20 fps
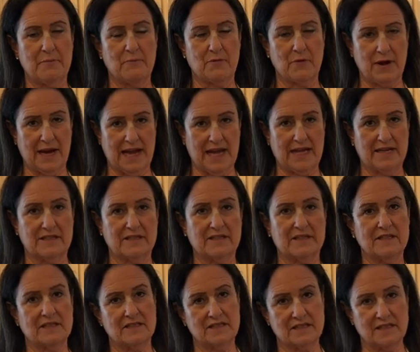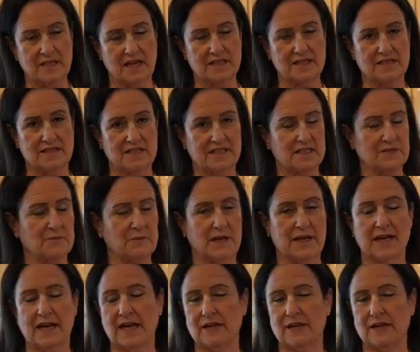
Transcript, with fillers: brand nonstick spray.